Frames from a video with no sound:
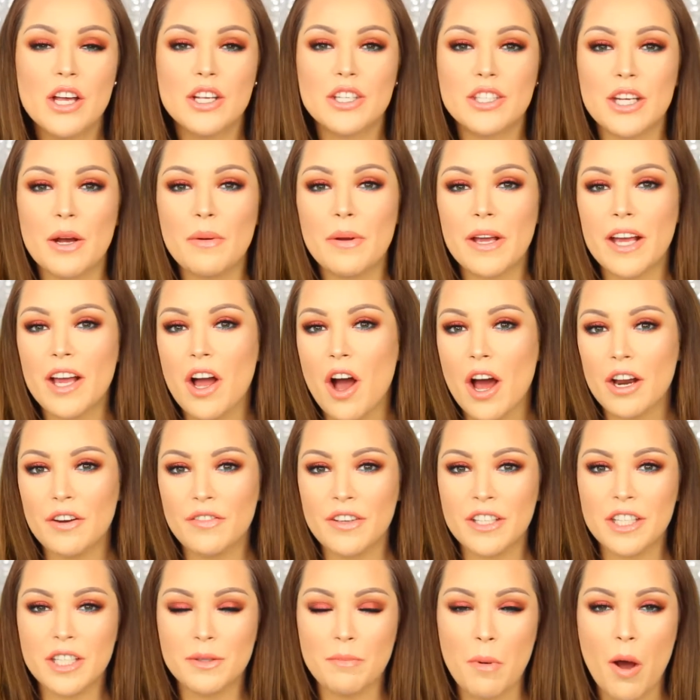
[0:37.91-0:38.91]
So it kind
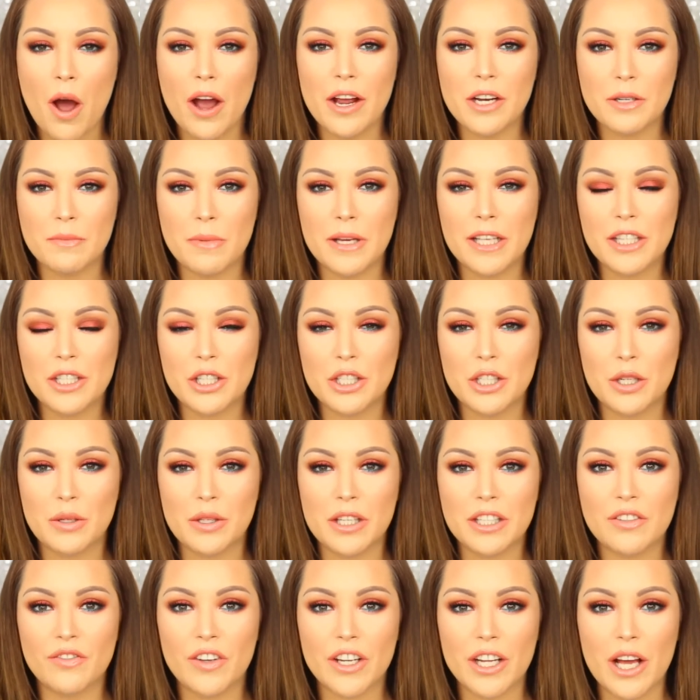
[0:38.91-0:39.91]
of inspired me to do
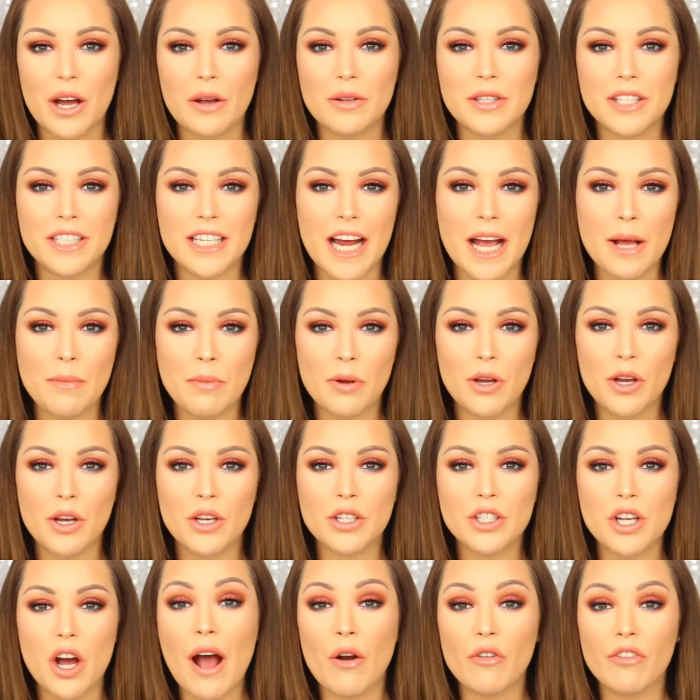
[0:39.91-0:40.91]
this video today
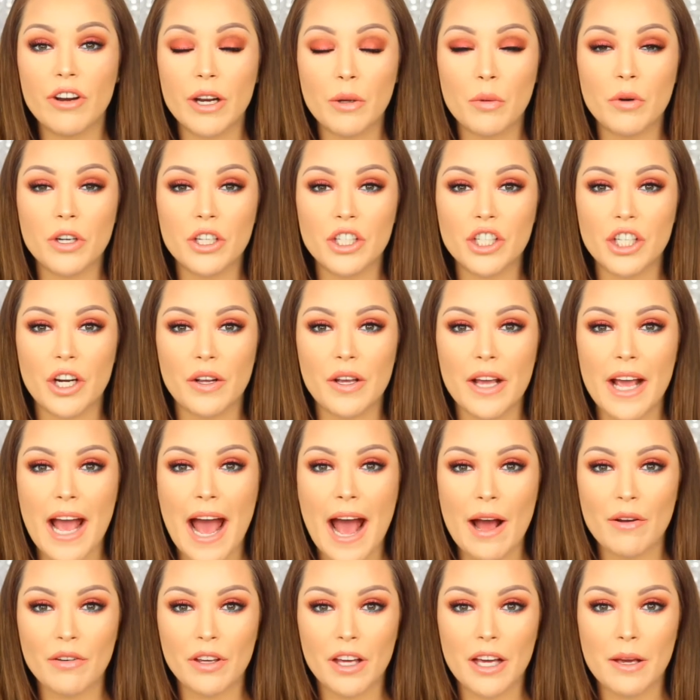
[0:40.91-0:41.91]
because I really want to show you
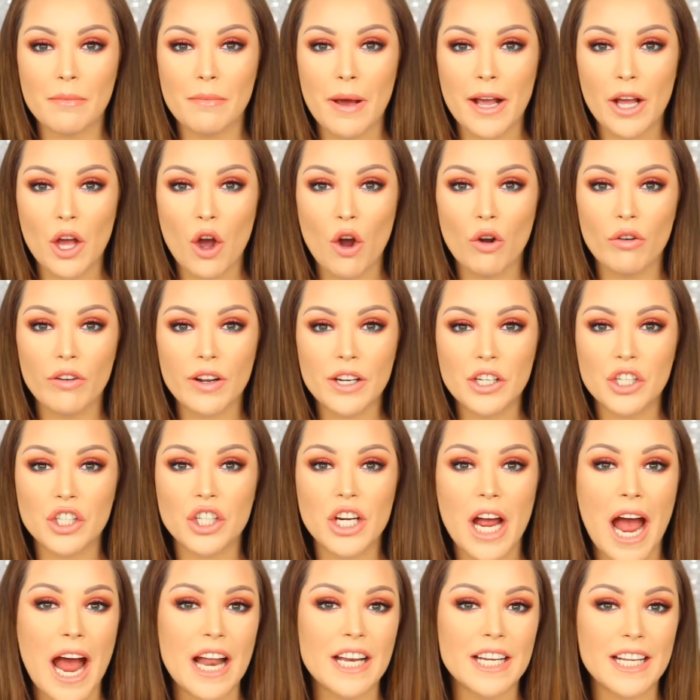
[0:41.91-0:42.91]
how you can make
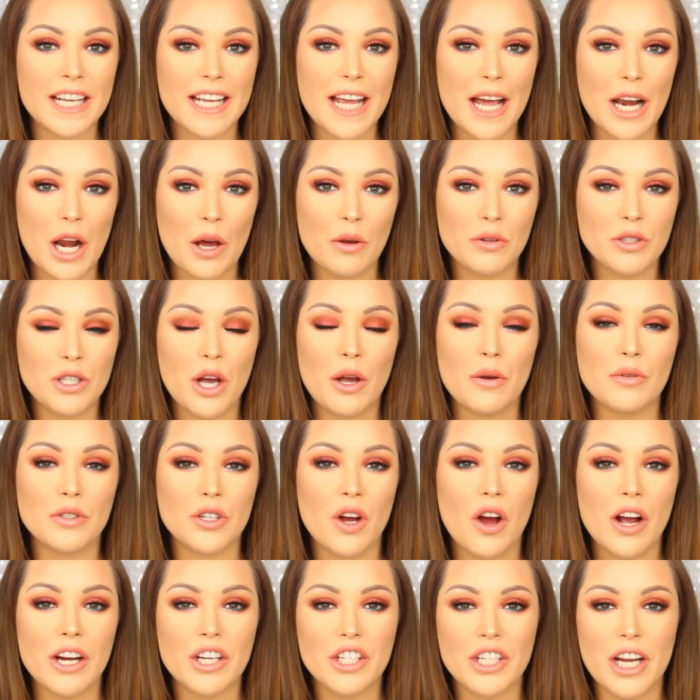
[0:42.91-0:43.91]
orange and yellow
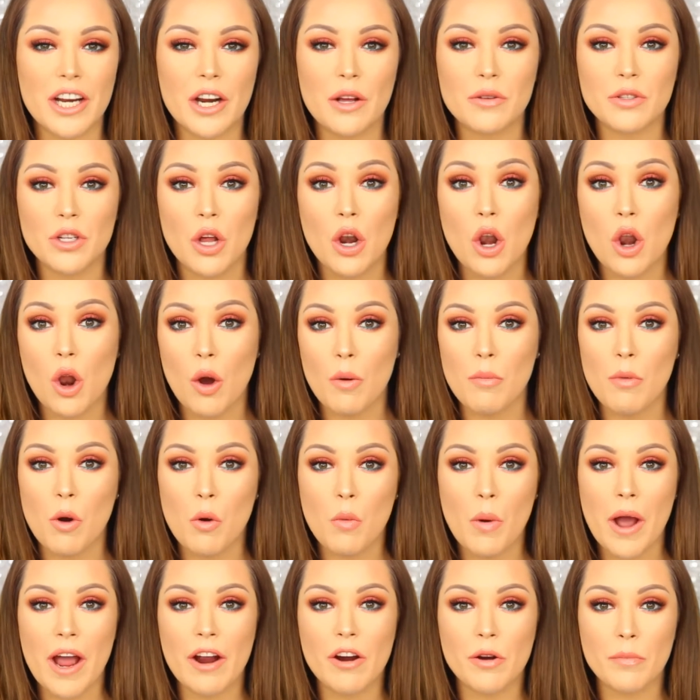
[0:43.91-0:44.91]
toned eyeshadows a lot
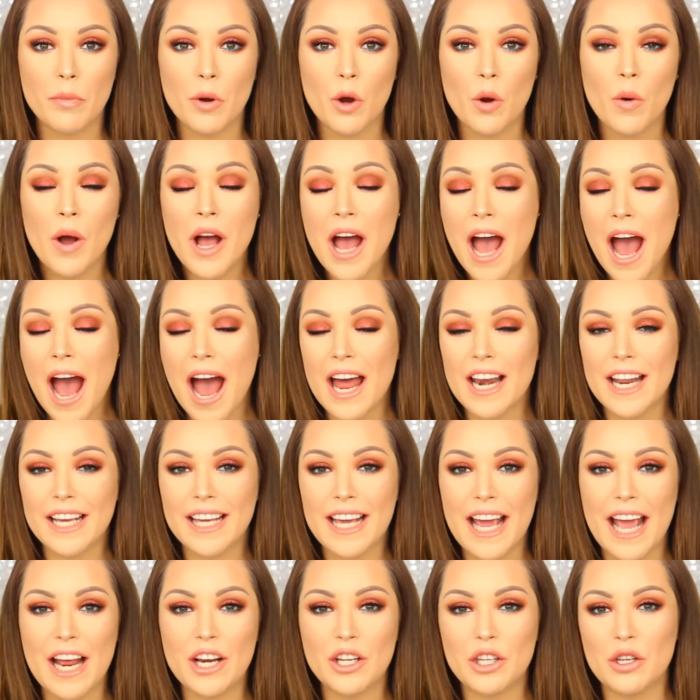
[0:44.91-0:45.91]
more wearable. And
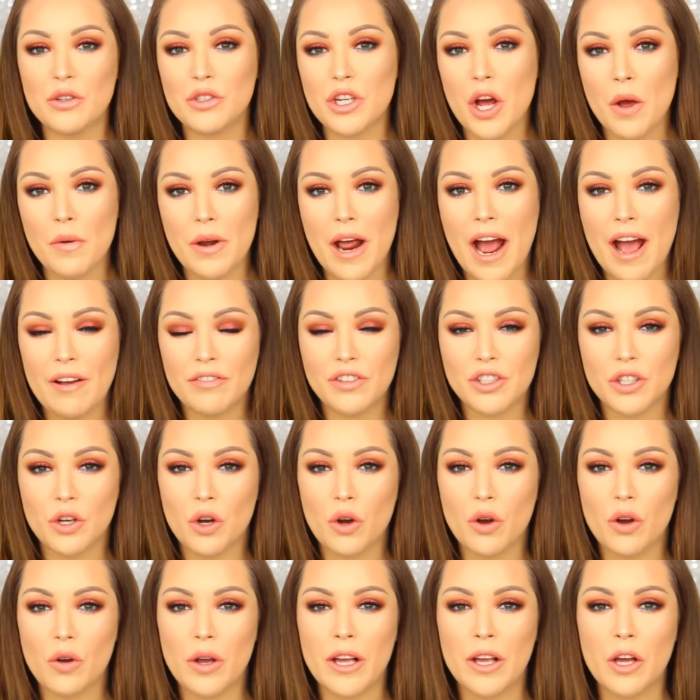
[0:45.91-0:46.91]
again, you don't have
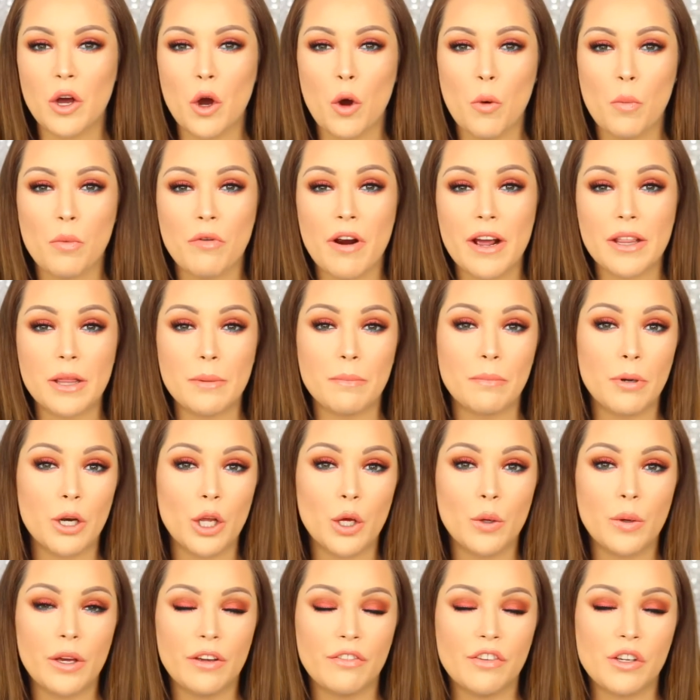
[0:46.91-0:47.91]
to incorporate the blue
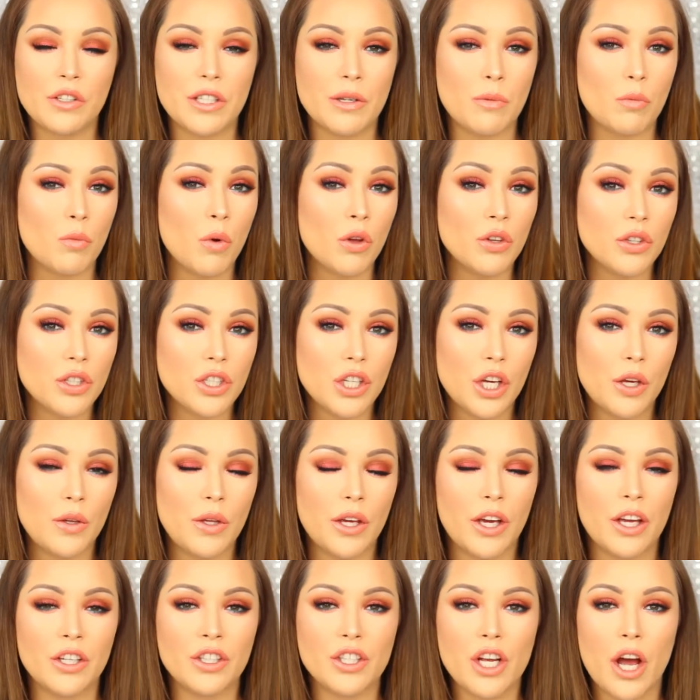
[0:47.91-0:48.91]
if you didn't want to.
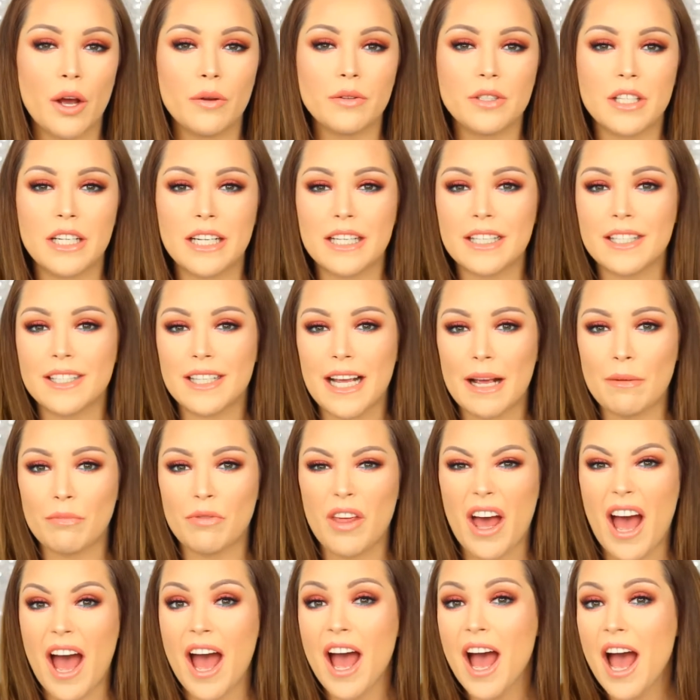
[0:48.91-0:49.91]
You can totally skip
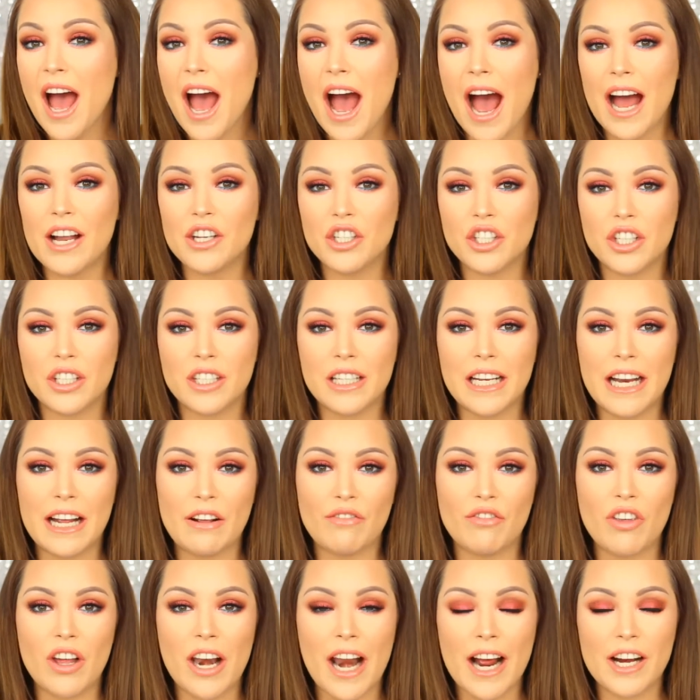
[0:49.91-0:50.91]
that and just
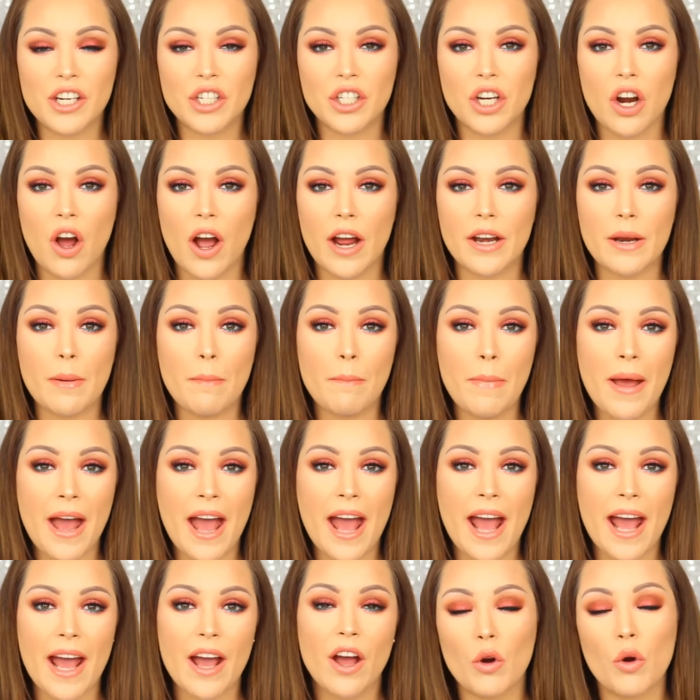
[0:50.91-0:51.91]
leave the lash line
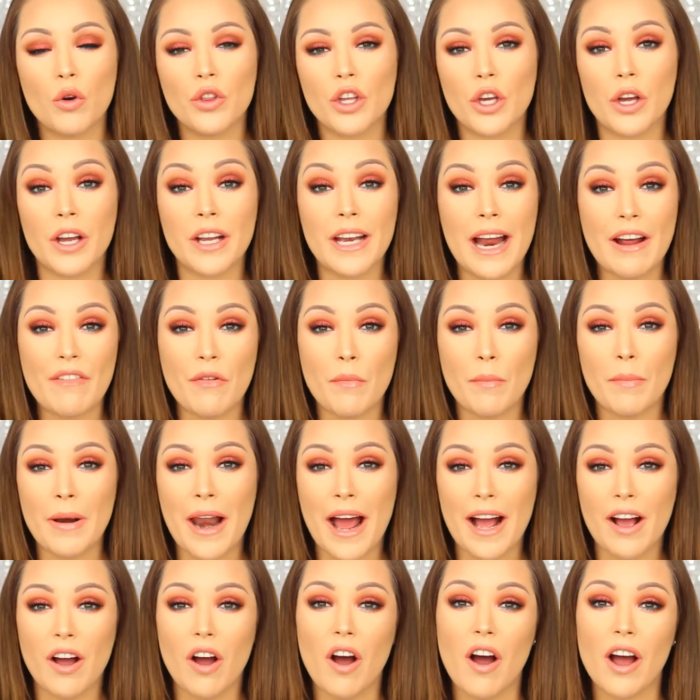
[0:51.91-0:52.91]
bare, or you could have a
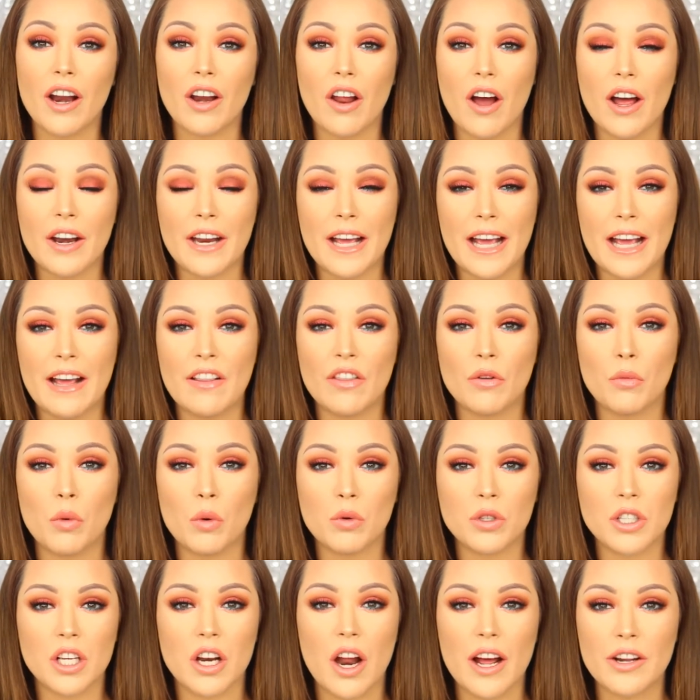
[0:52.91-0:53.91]
black eyeliner in the
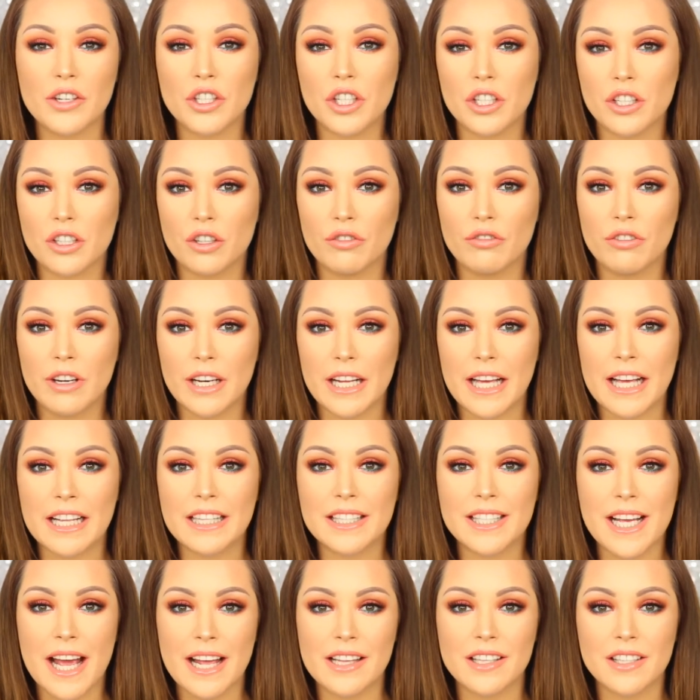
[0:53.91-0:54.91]
waterline just to really
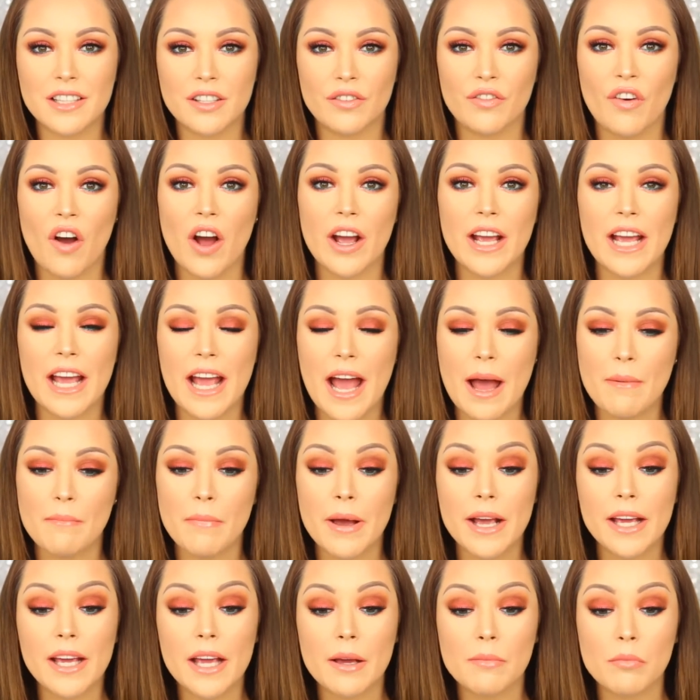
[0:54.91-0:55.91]
intensify it and
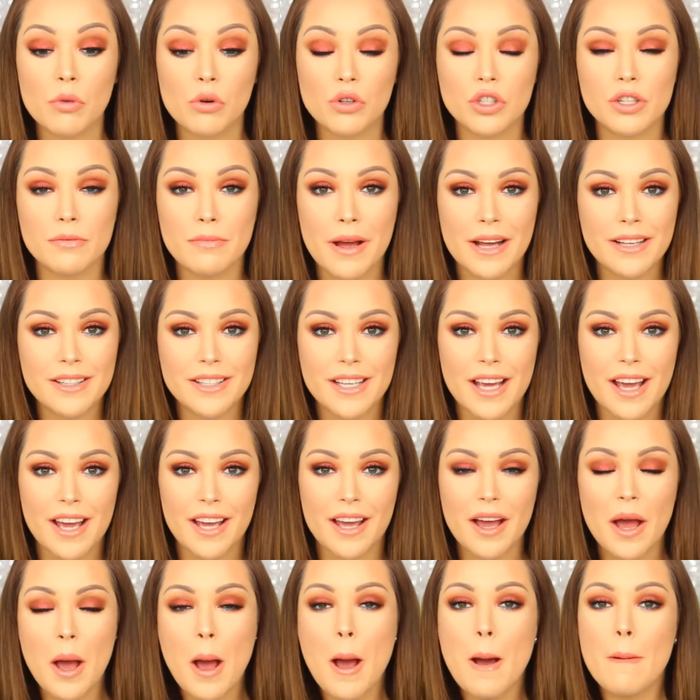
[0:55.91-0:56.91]
make it more
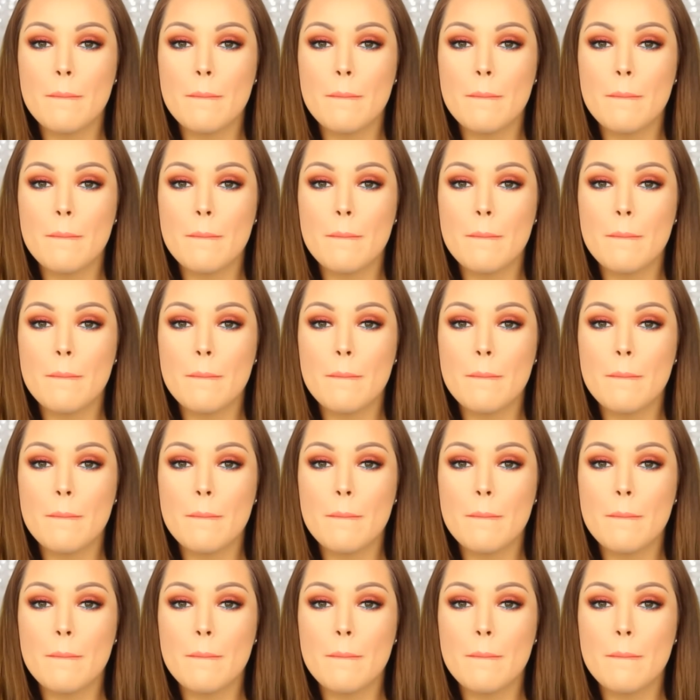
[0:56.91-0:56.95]
dramatic.